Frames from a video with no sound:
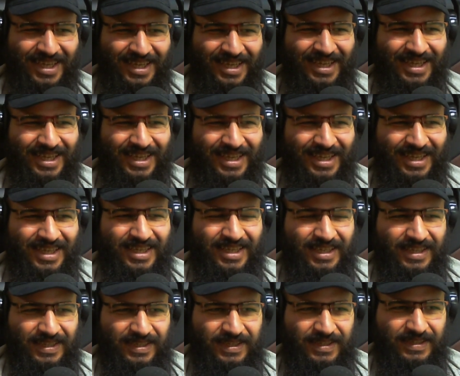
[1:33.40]

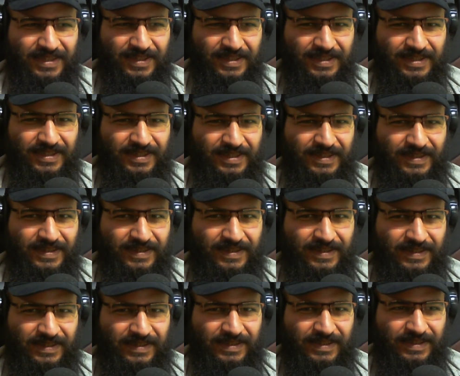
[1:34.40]

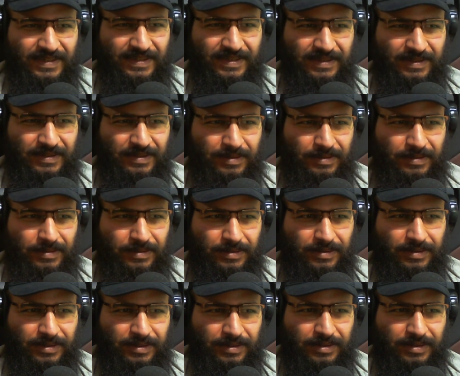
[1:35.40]

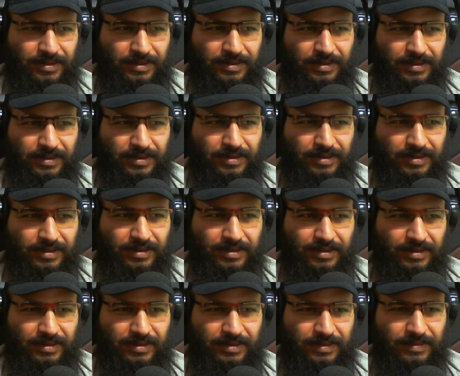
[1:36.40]

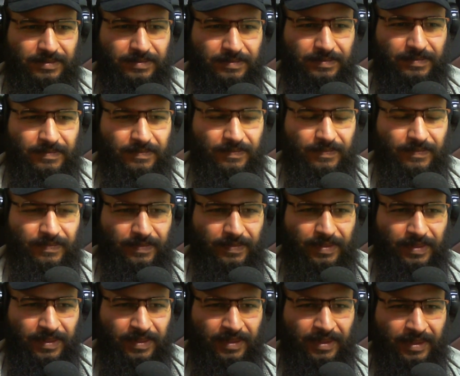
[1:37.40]

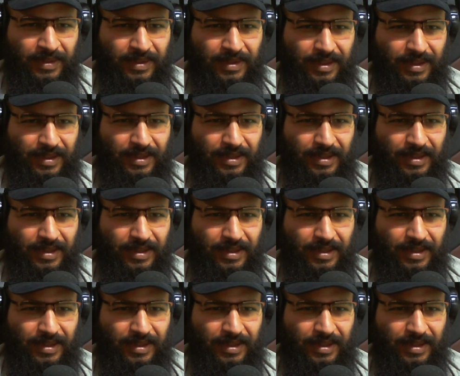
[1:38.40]
[no speech]